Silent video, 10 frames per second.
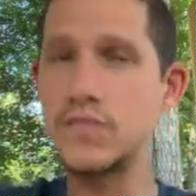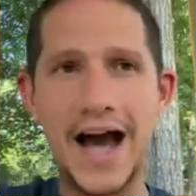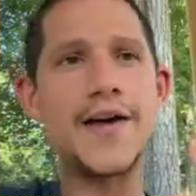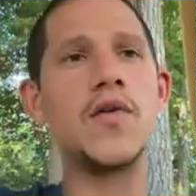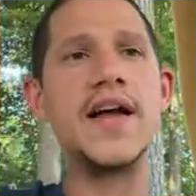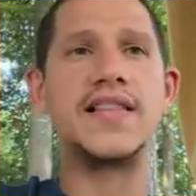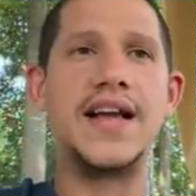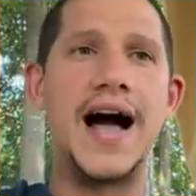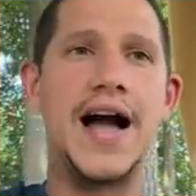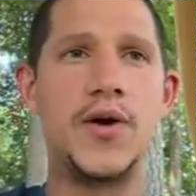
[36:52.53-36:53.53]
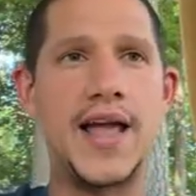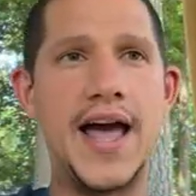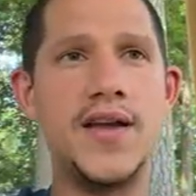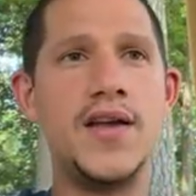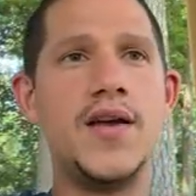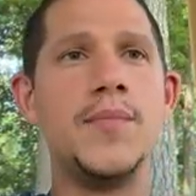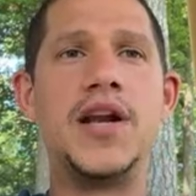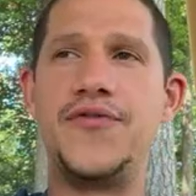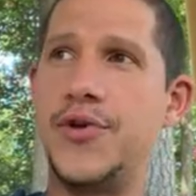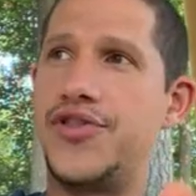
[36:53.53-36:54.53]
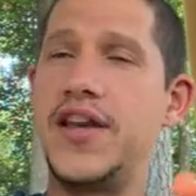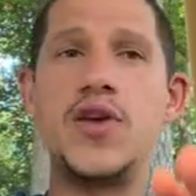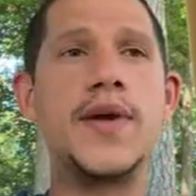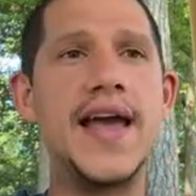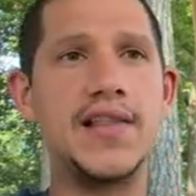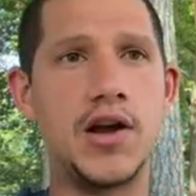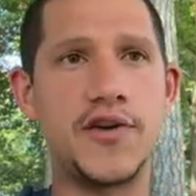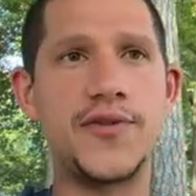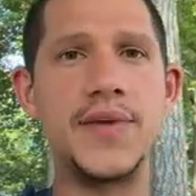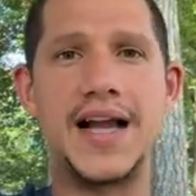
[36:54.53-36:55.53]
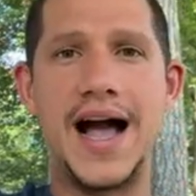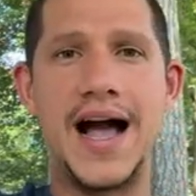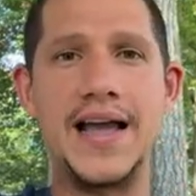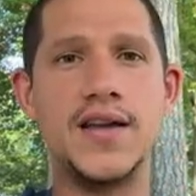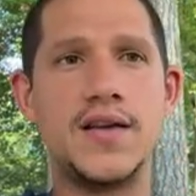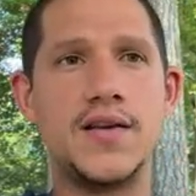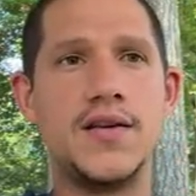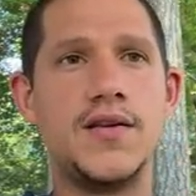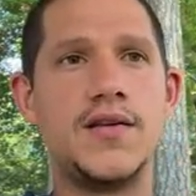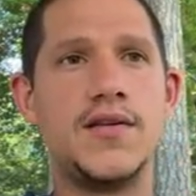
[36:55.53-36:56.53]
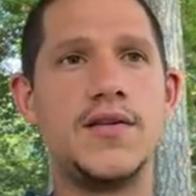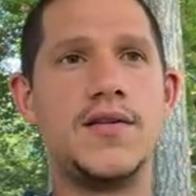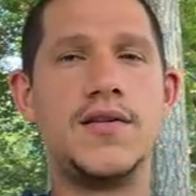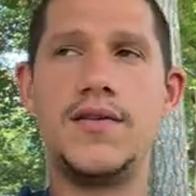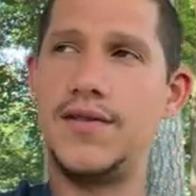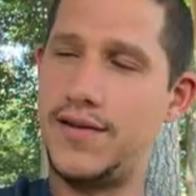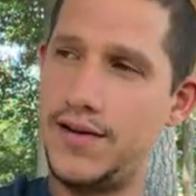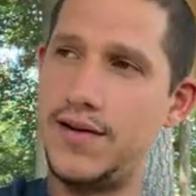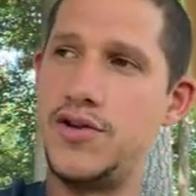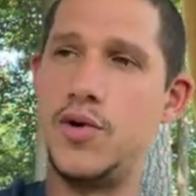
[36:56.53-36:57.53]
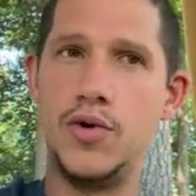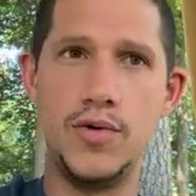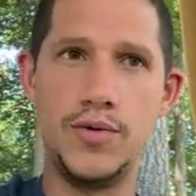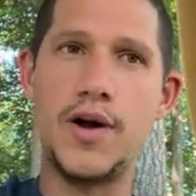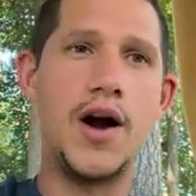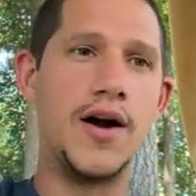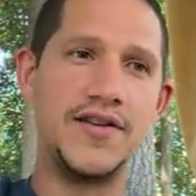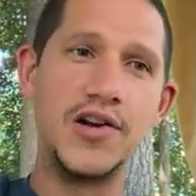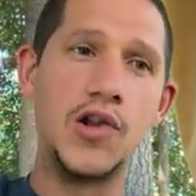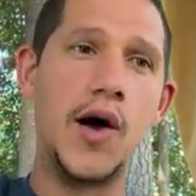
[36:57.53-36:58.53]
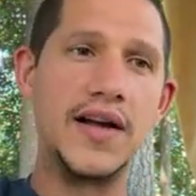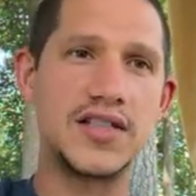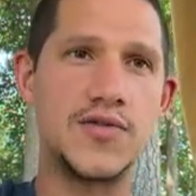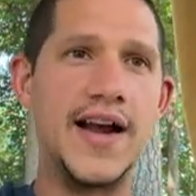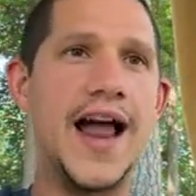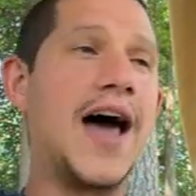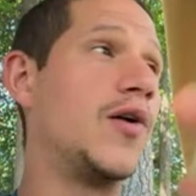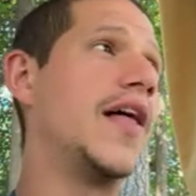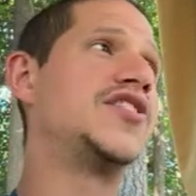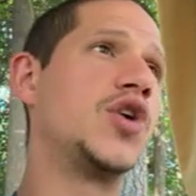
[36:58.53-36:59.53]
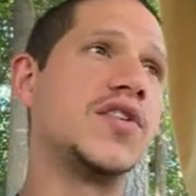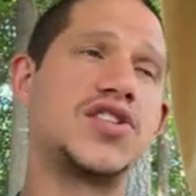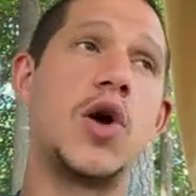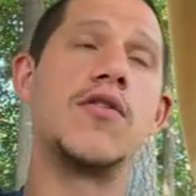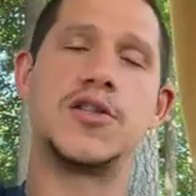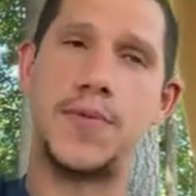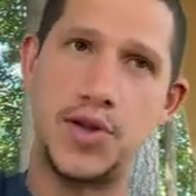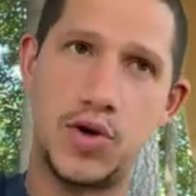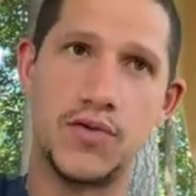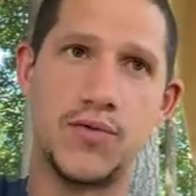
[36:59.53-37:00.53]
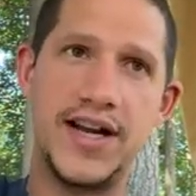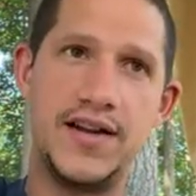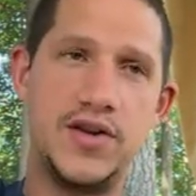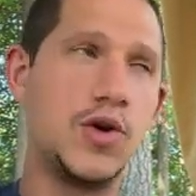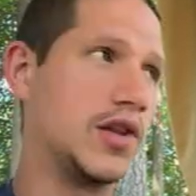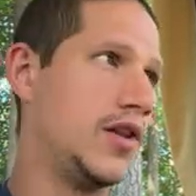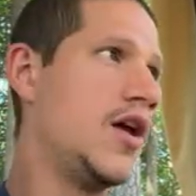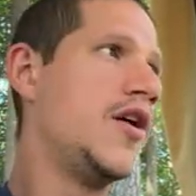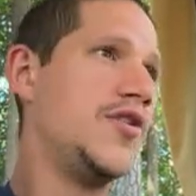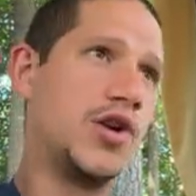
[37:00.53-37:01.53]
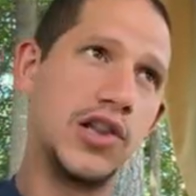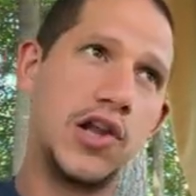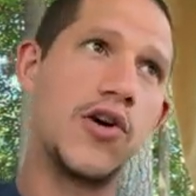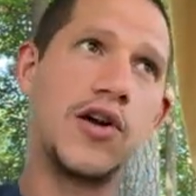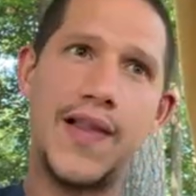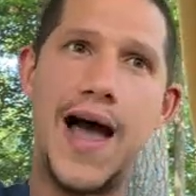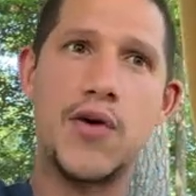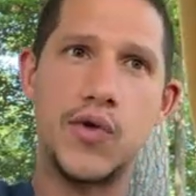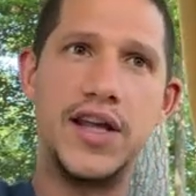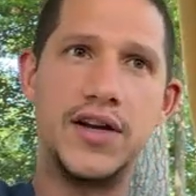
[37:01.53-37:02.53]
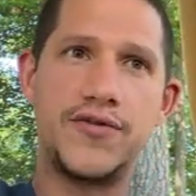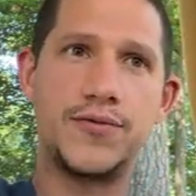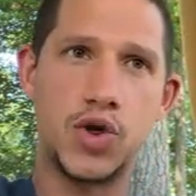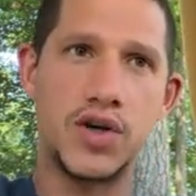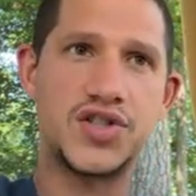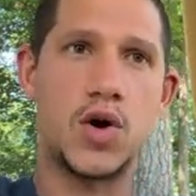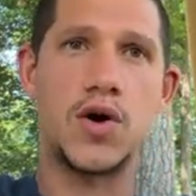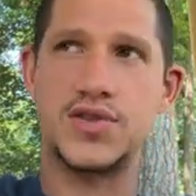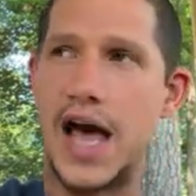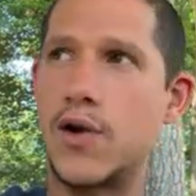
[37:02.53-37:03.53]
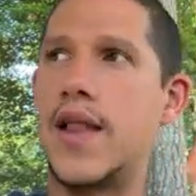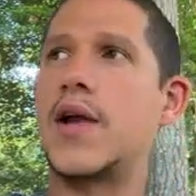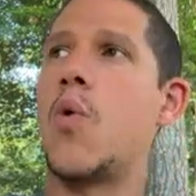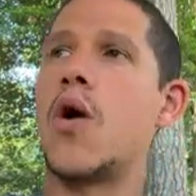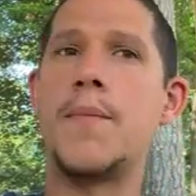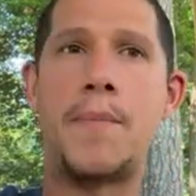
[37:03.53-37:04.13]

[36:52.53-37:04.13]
I don't like the guy, okay? But if you think you can't learn from the guy, you are you're lost, right? I don't like George Soros, but you could read you could you could learn a lot reading George Soros. I don't like Warren